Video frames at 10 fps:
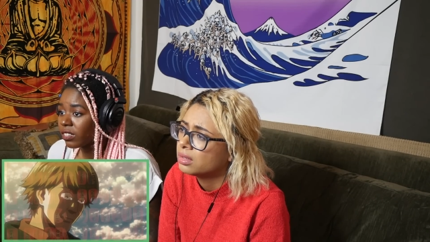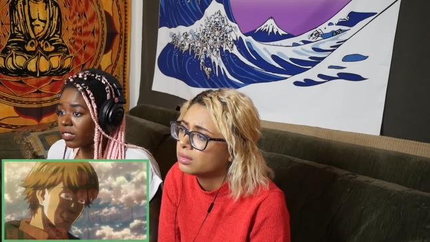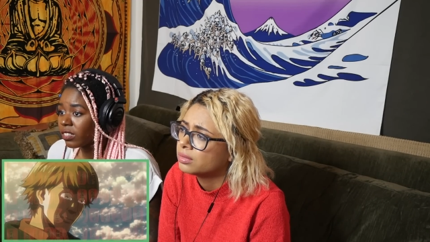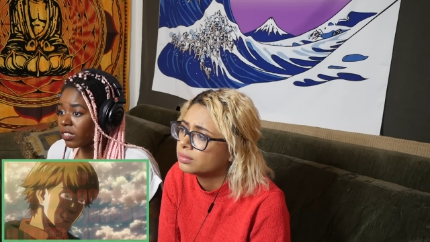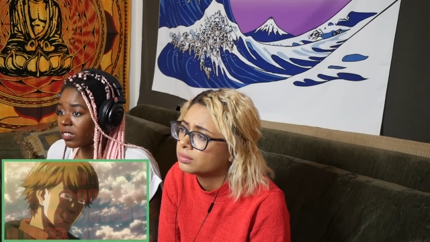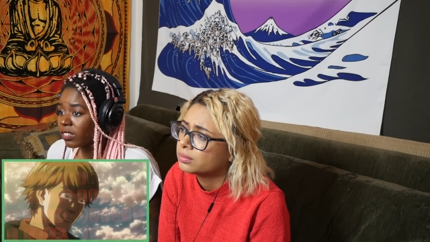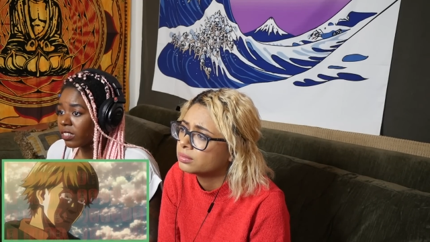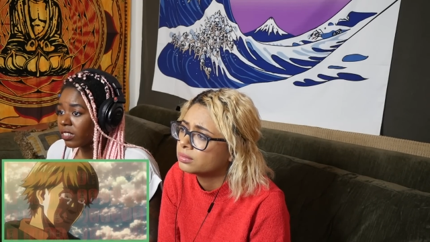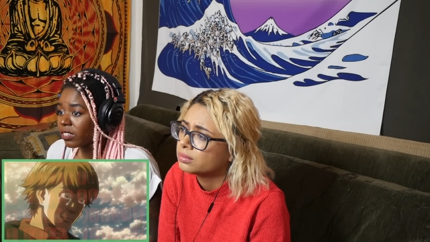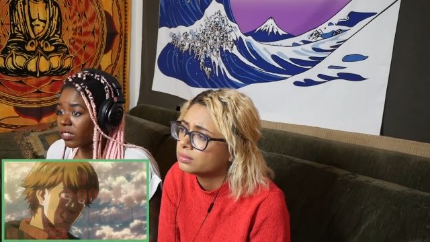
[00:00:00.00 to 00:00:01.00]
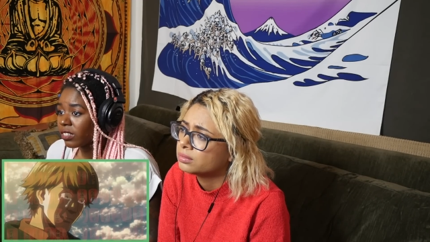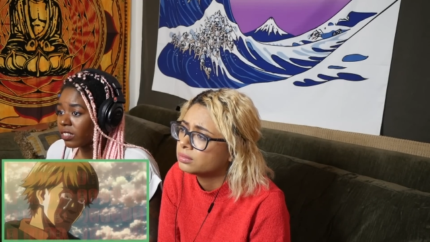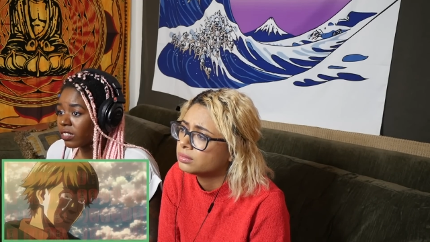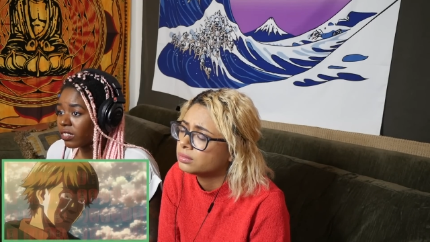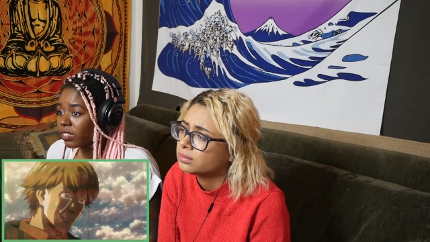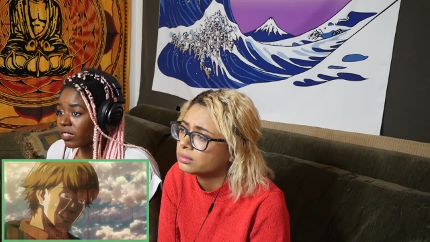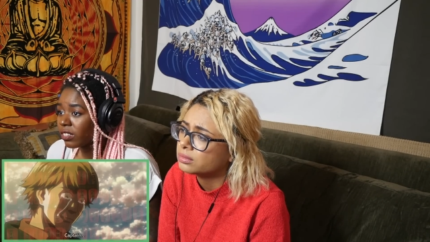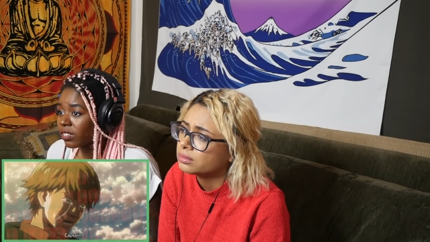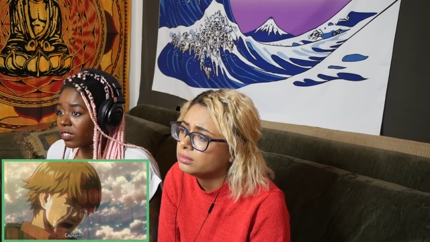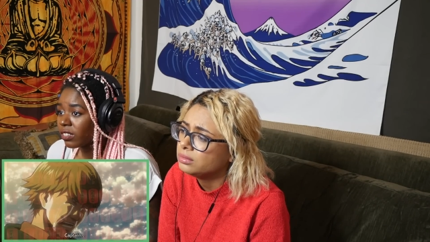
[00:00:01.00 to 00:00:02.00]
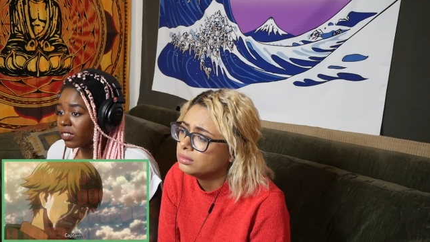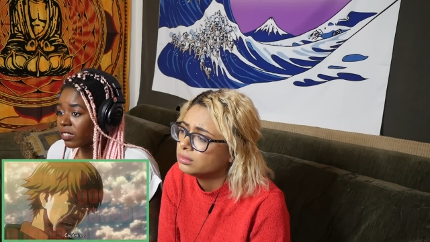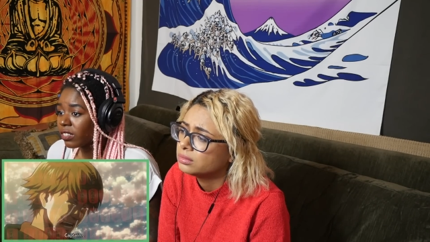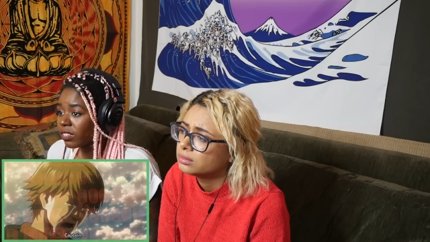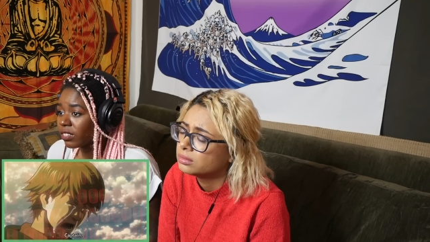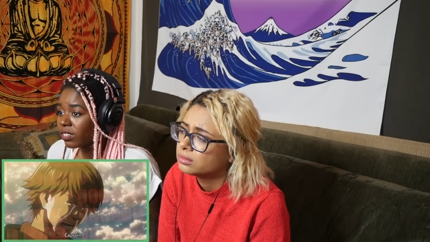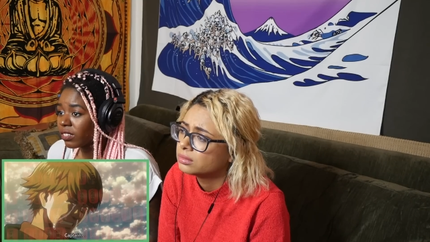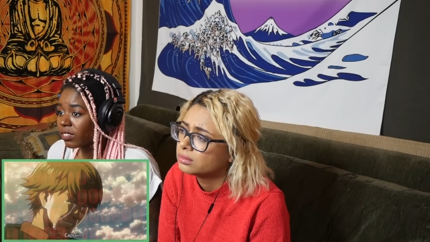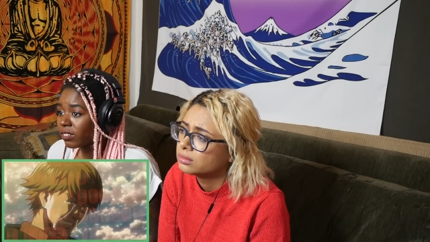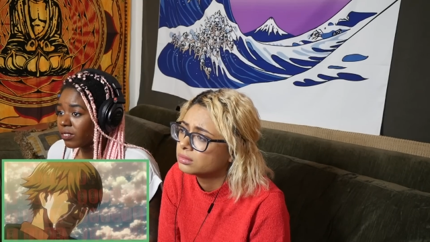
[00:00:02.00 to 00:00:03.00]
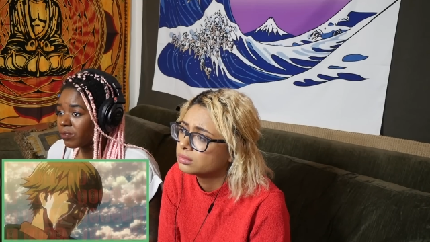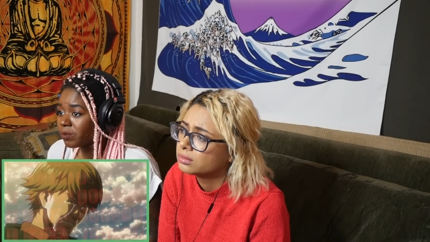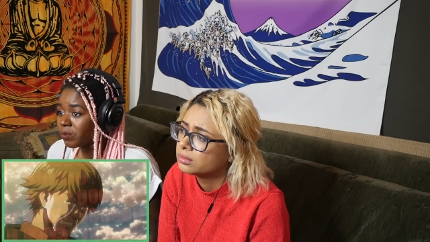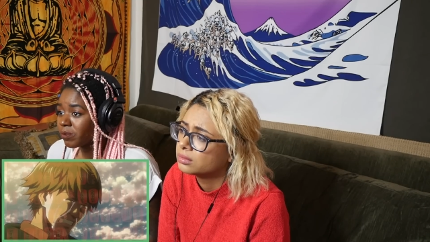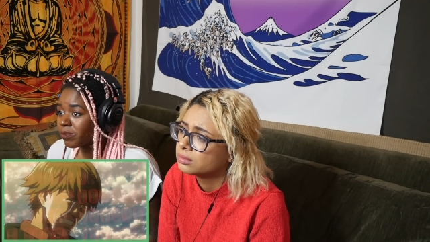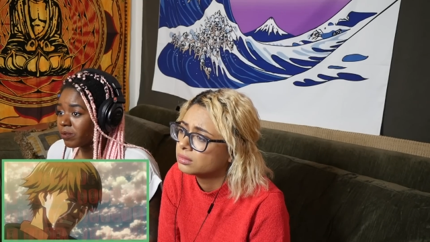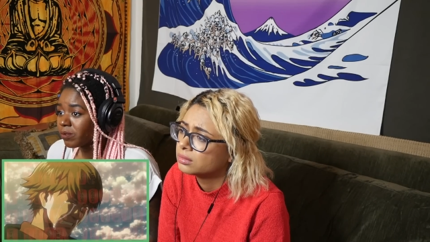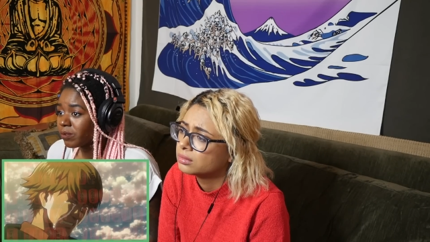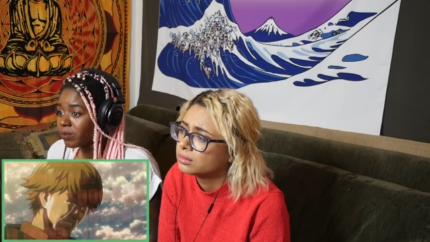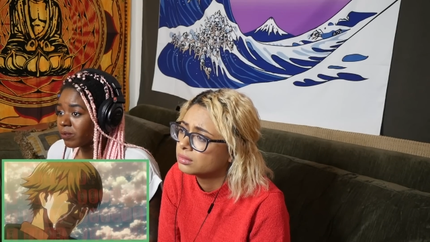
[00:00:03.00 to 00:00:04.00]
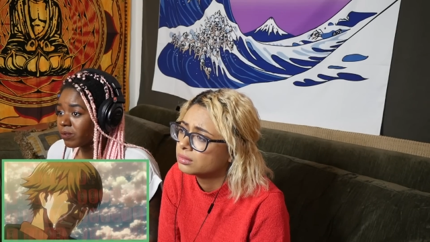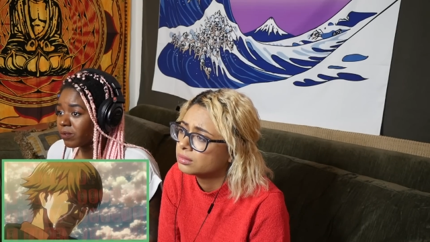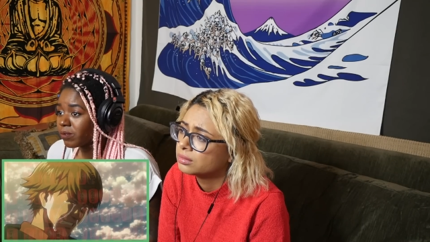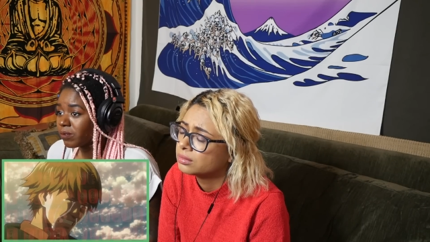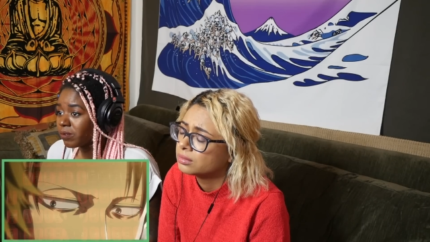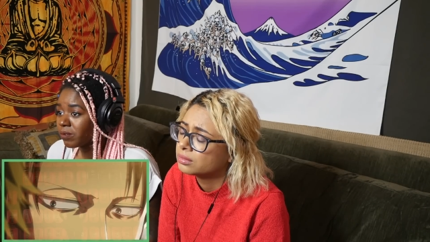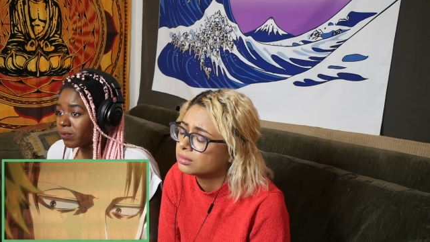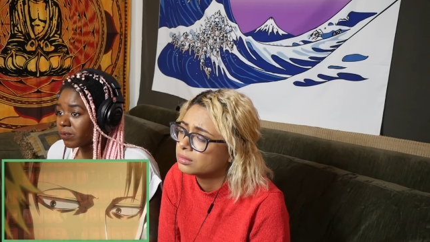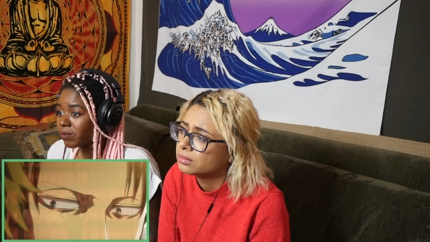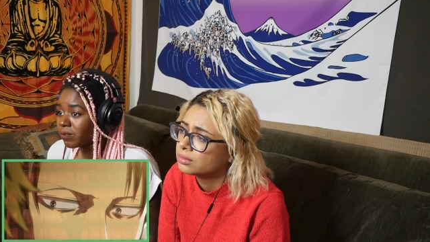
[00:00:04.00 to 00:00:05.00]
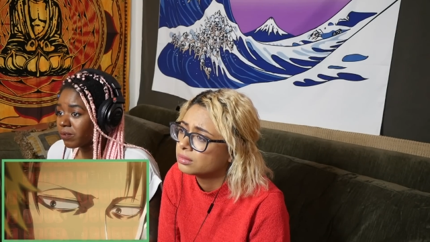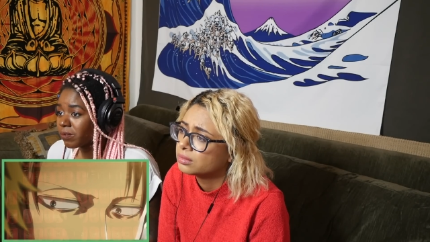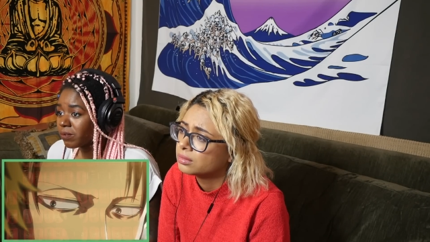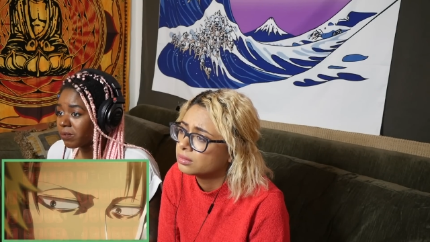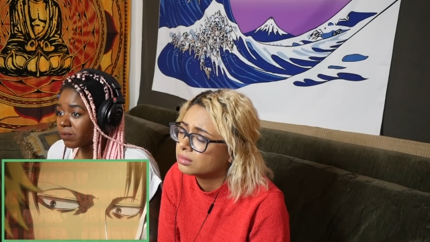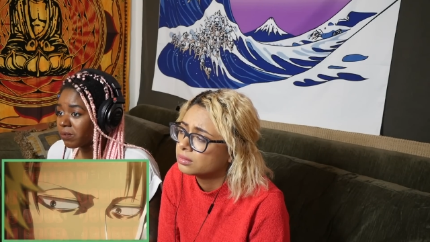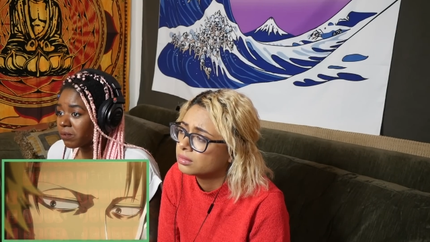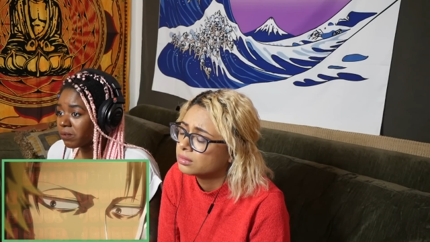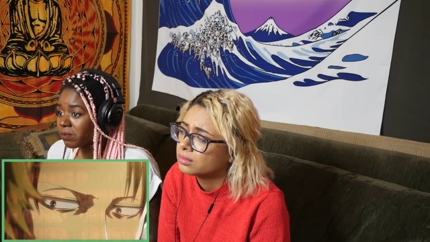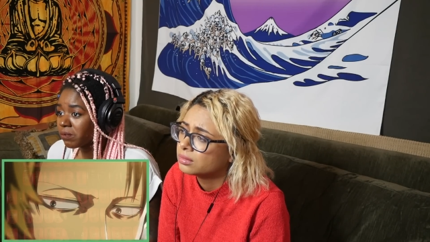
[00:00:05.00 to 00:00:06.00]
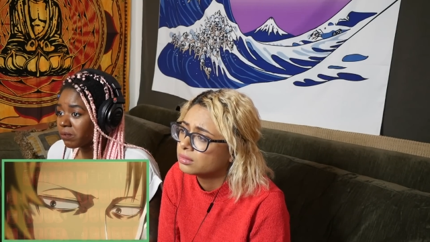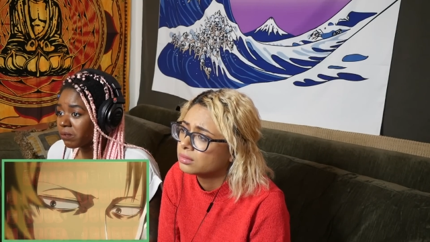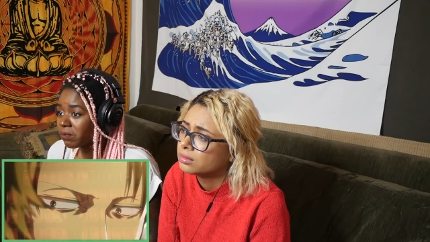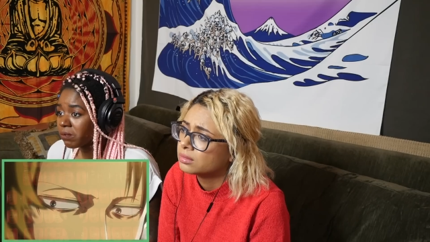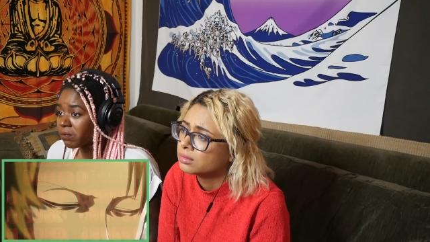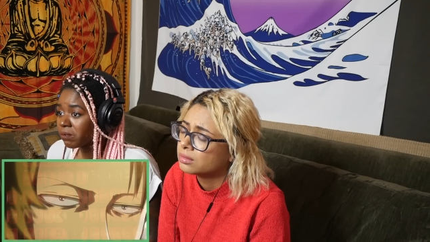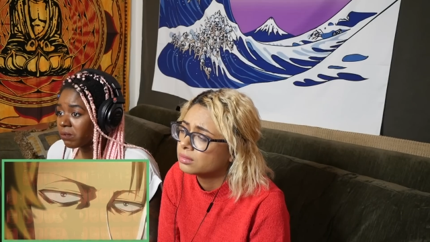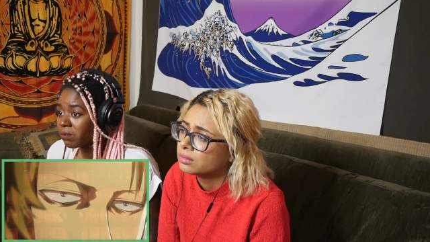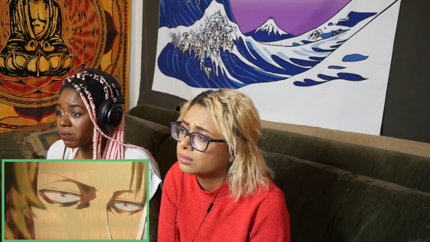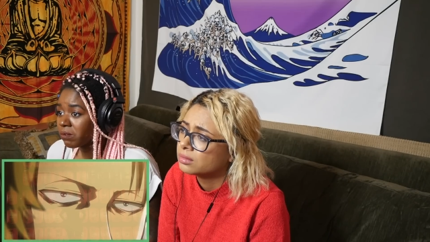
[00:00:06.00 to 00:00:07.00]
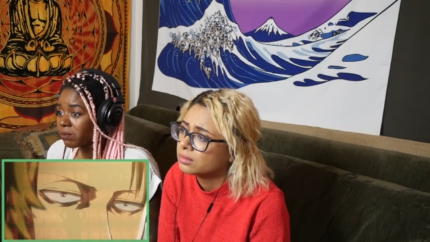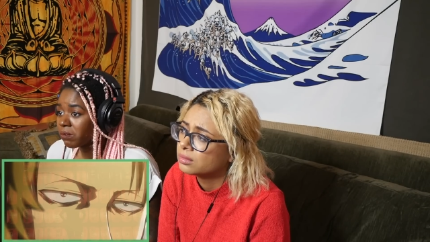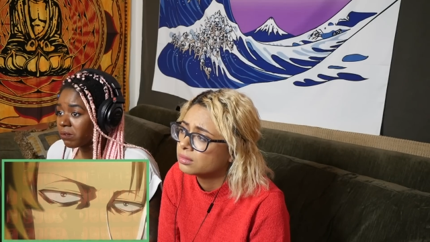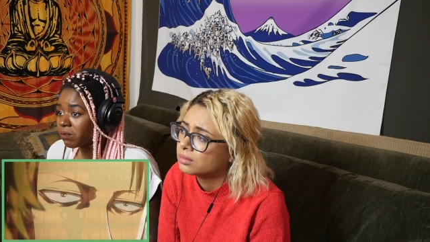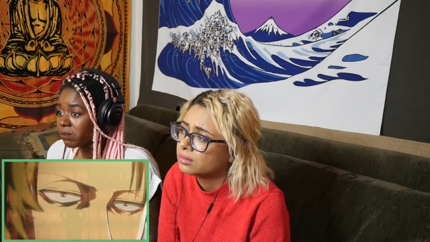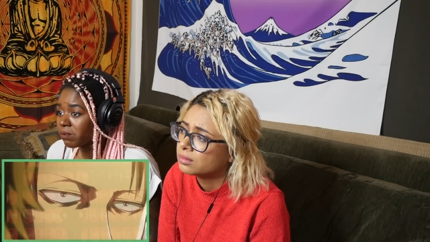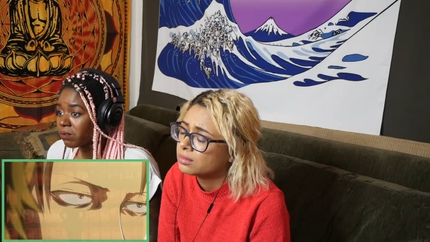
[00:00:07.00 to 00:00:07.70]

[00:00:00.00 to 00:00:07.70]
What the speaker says: [no speech]